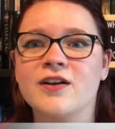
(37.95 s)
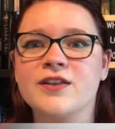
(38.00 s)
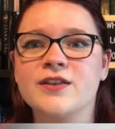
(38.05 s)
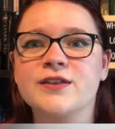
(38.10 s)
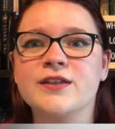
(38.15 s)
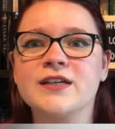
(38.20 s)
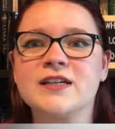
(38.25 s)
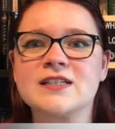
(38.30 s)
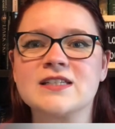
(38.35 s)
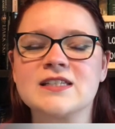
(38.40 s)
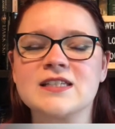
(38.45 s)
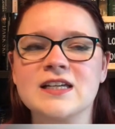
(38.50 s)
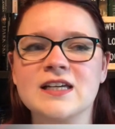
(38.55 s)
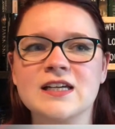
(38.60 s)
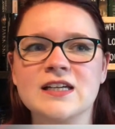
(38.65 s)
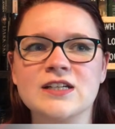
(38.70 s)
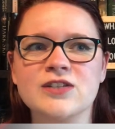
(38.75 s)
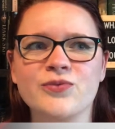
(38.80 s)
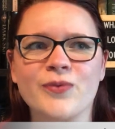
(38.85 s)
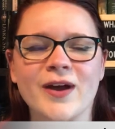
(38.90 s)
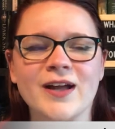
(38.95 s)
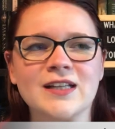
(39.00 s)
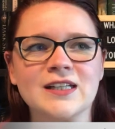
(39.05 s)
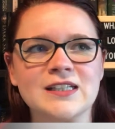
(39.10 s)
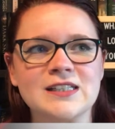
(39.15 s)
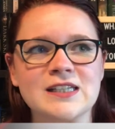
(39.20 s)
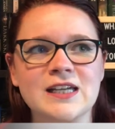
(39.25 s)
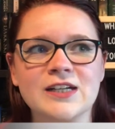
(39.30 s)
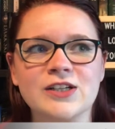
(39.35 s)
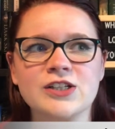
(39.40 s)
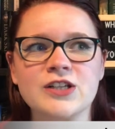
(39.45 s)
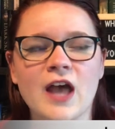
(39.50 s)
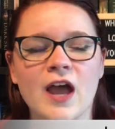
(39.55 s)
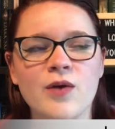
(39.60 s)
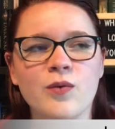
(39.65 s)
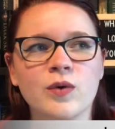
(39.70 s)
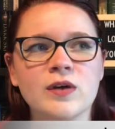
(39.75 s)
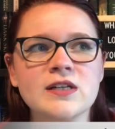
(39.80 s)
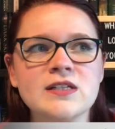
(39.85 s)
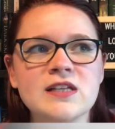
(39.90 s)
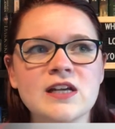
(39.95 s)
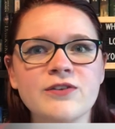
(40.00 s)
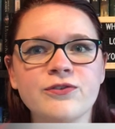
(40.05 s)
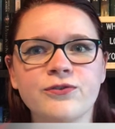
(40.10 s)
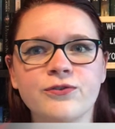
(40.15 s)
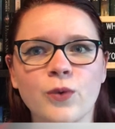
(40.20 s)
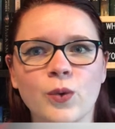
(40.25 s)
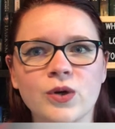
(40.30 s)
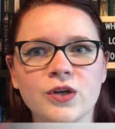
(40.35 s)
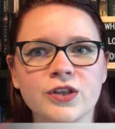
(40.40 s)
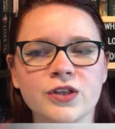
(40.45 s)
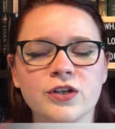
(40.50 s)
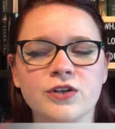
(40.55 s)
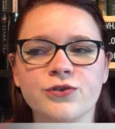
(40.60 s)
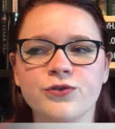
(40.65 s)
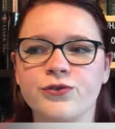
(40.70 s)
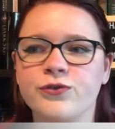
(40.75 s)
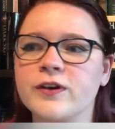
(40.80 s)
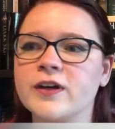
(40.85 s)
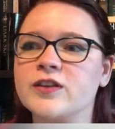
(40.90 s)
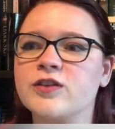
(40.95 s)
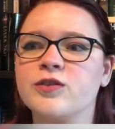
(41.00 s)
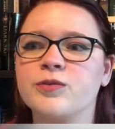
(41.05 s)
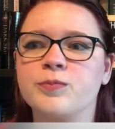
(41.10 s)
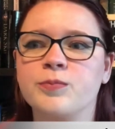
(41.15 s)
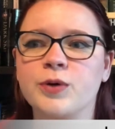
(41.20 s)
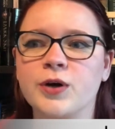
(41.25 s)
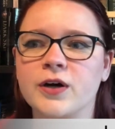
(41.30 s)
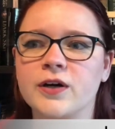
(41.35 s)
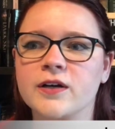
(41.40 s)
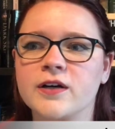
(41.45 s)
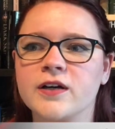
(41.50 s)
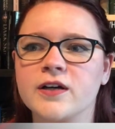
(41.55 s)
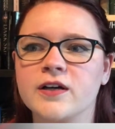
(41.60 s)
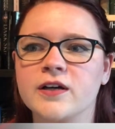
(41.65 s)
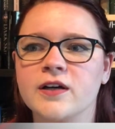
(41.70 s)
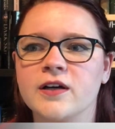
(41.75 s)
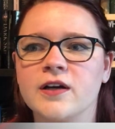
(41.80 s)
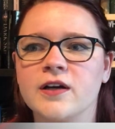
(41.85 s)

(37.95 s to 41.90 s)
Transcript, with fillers: This is Riley Sager's, I wanna say fourth or fifth book